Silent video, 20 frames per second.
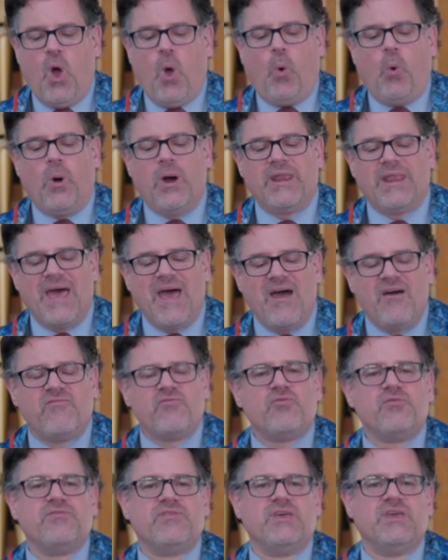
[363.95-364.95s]

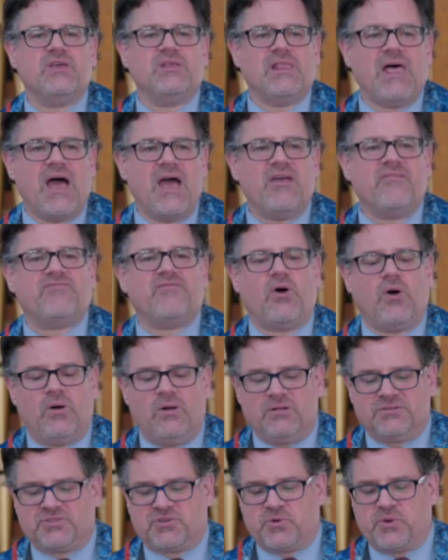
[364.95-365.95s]
whatever the
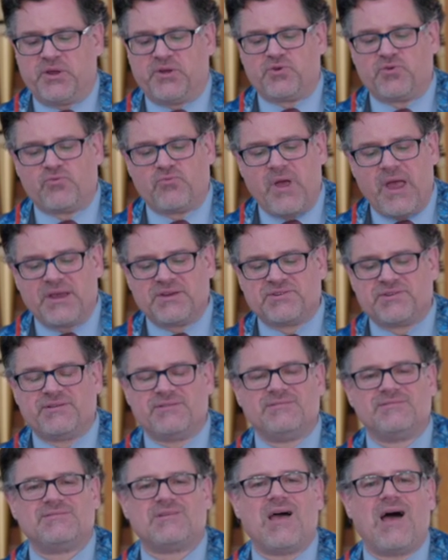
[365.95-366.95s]
life-altering
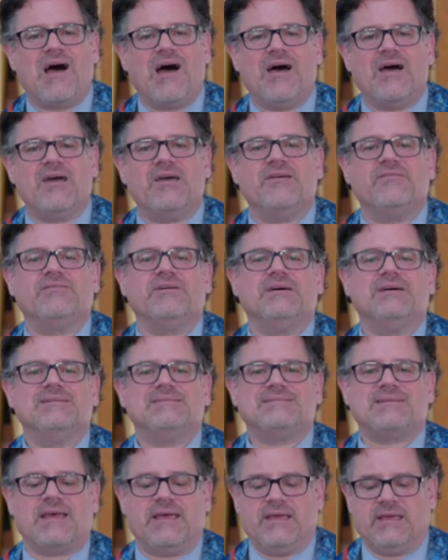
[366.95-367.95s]
directions I've
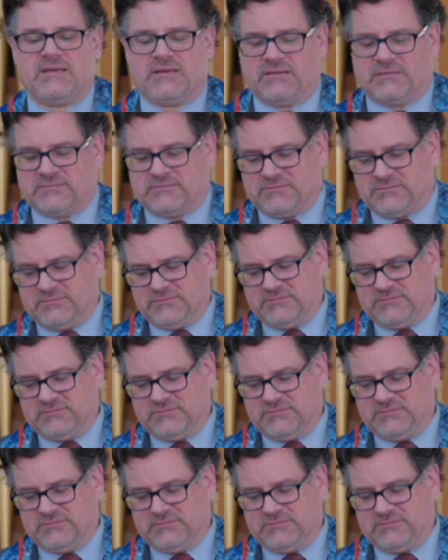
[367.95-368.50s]
taken.